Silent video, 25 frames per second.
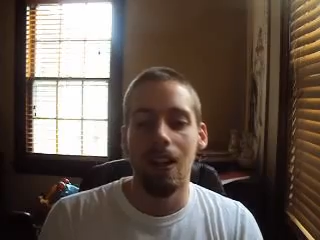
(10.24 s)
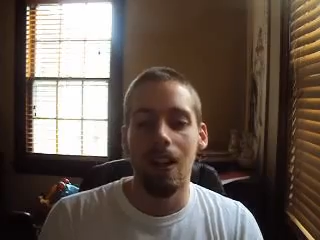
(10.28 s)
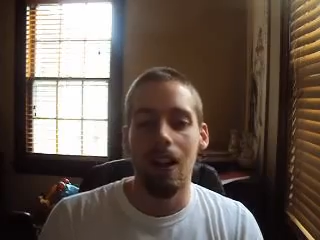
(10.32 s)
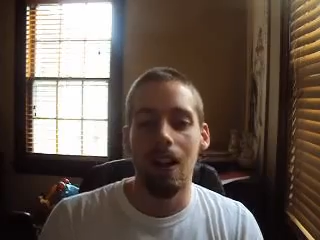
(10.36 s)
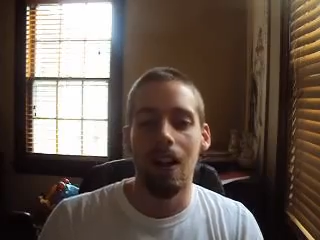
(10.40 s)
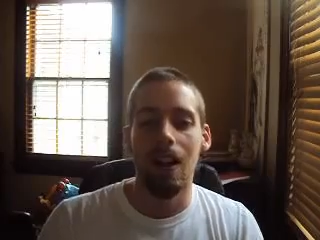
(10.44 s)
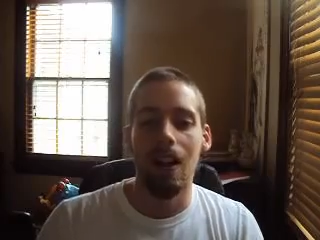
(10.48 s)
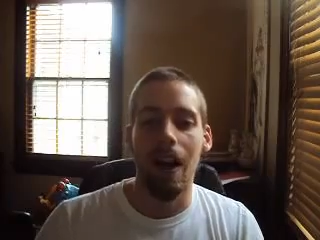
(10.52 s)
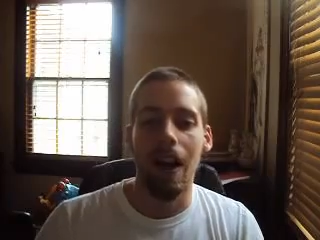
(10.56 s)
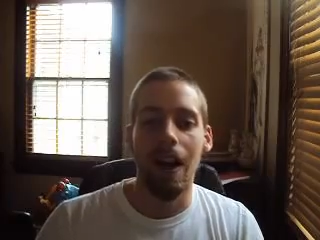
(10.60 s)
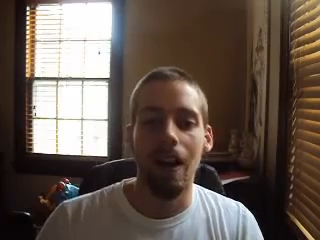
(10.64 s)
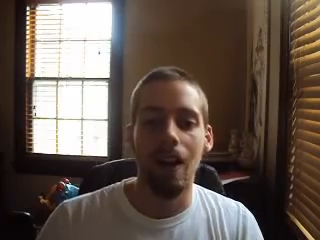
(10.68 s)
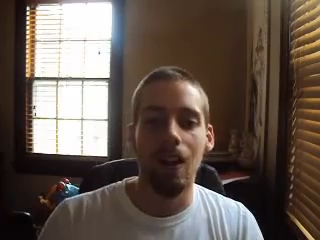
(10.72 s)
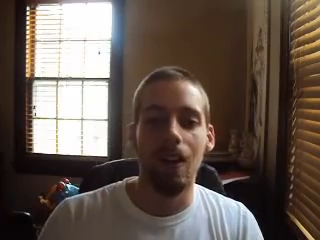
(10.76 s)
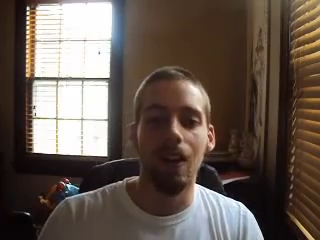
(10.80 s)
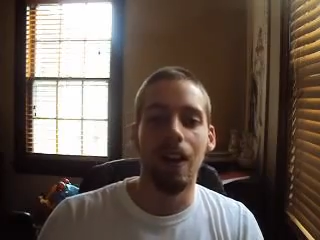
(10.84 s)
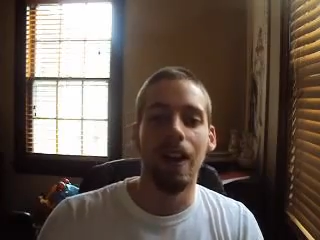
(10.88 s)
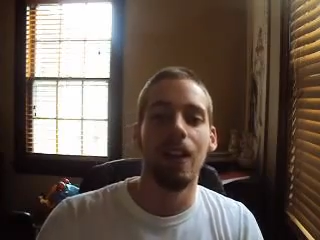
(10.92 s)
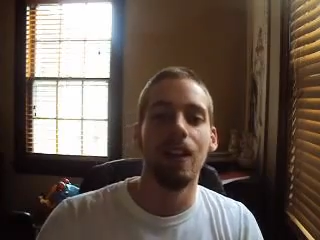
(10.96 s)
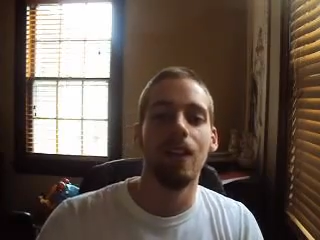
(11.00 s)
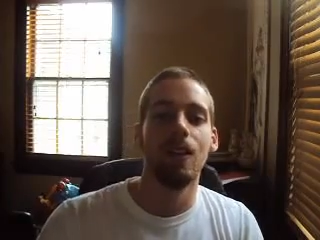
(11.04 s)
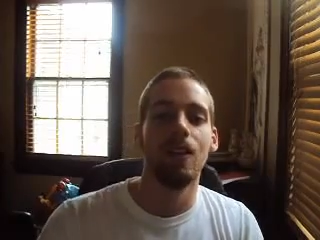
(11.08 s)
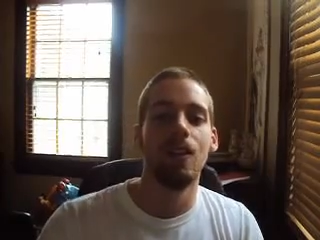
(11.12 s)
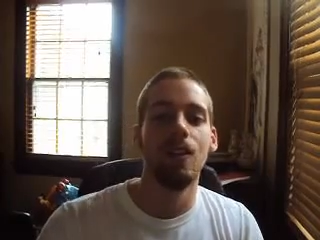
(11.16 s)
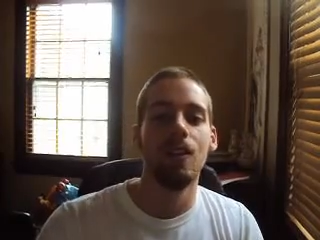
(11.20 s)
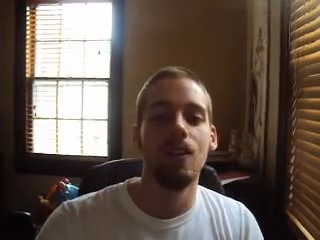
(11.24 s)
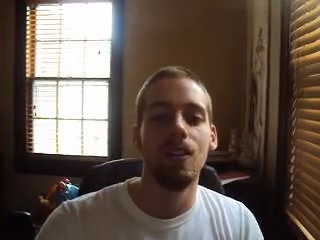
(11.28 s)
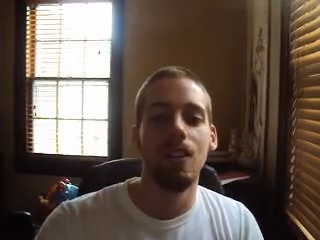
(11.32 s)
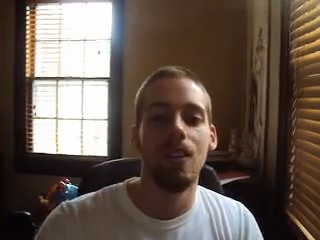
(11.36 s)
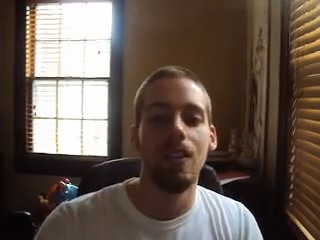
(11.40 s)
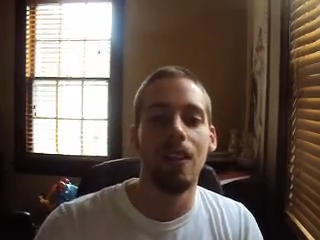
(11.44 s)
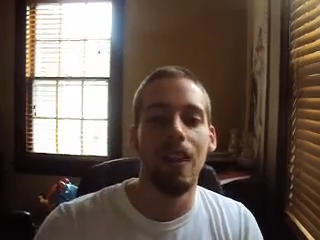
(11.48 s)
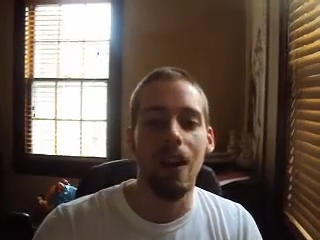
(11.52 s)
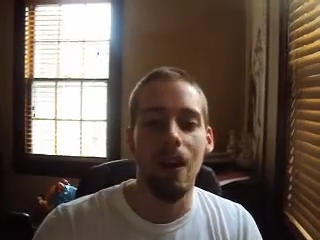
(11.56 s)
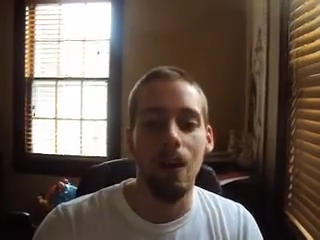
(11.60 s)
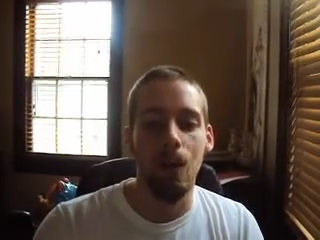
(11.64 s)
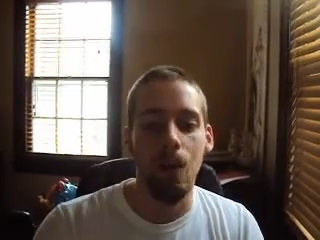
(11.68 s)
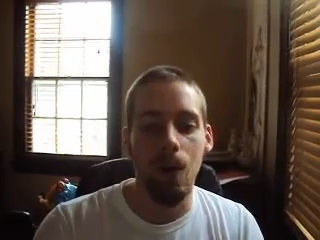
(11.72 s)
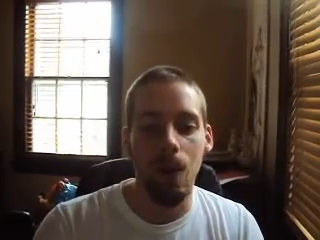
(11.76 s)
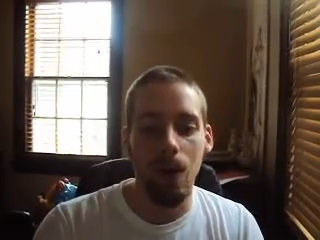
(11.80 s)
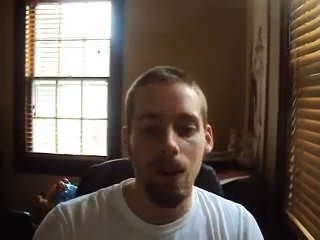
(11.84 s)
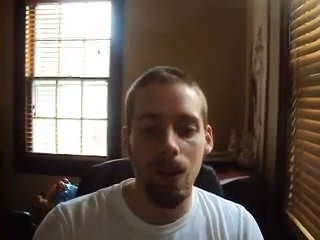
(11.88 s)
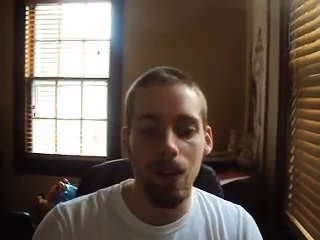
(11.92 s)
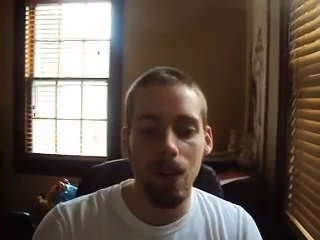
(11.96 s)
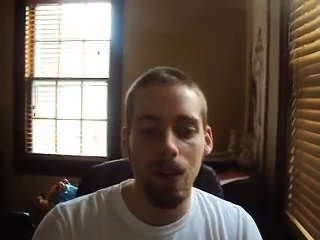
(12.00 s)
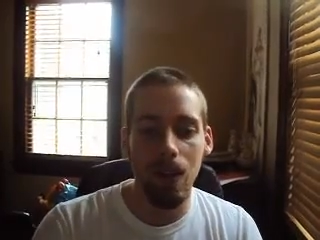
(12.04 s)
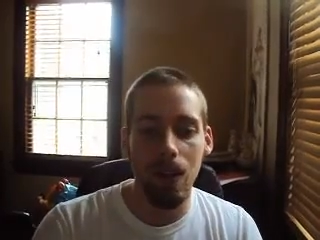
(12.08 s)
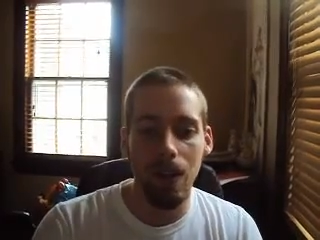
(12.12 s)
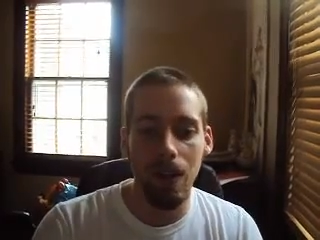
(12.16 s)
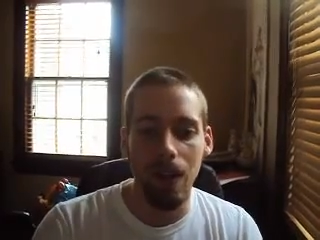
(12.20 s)
I don't like using that
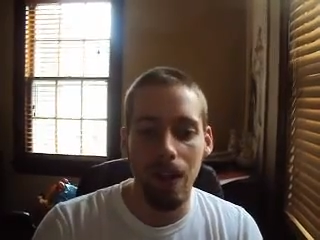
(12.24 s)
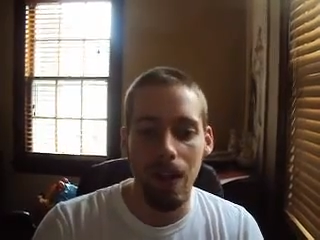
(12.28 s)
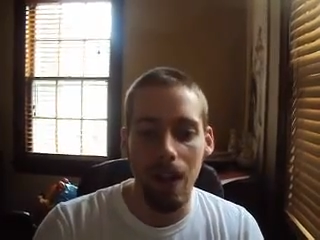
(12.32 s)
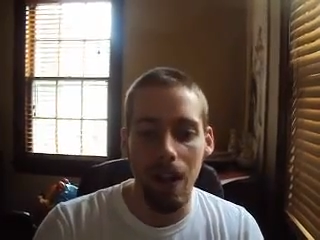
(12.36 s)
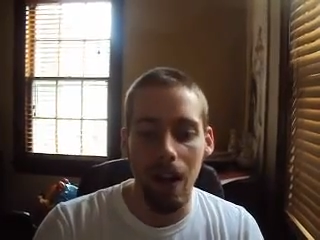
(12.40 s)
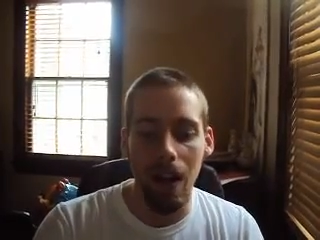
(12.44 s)
word.